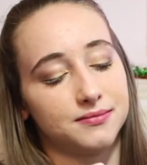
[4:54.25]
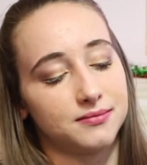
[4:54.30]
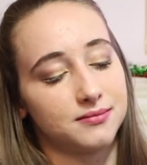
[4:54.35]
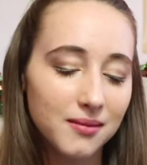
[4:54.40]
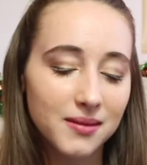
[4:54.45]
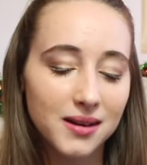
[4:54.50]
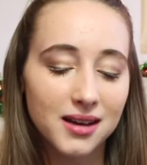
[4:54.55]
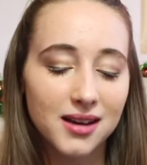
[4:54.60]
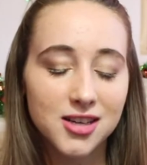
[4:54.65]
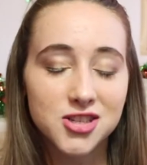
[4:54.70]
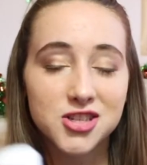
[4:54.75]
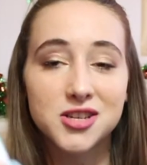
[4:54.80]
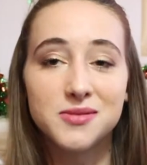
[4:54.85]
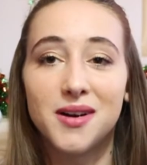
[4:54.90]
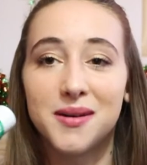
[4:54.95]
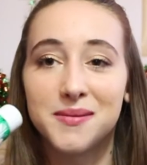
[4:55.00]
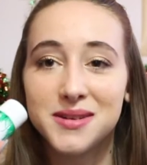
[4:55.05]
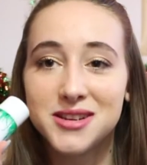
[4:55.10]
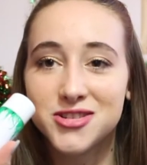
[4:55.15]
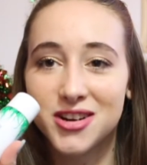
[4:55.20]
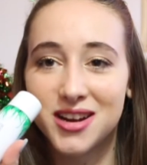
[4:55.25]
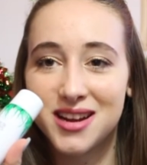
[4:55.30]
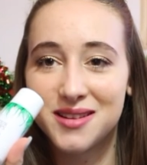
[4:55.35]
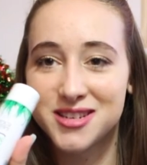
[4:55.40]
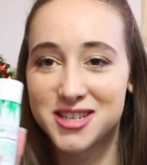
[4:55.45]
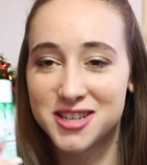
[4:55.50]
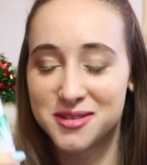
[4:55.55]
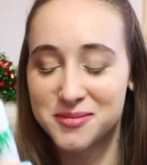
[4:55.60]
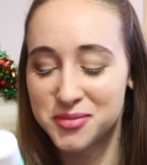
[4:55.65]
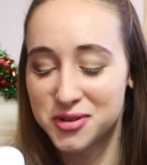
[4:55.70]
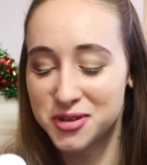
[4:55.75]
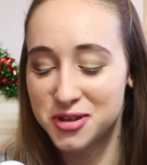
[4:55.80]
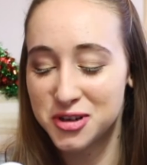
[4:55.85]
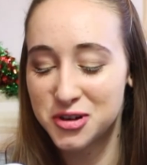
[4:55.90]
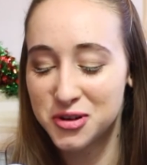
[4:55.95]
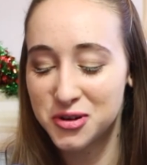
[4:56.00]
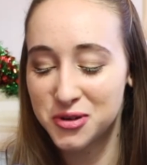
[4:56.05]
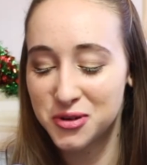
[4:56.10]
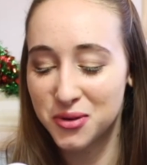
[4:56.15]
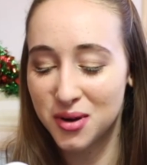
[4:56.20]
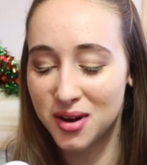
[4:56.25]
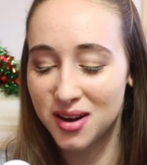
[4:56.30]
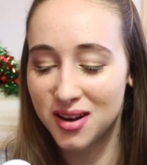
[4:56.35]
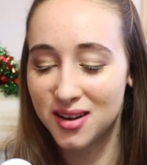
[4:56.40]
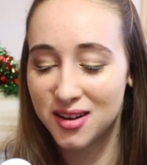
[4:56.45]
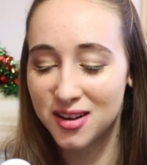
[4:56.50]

Oh my gosh, she bought me drying shampoo.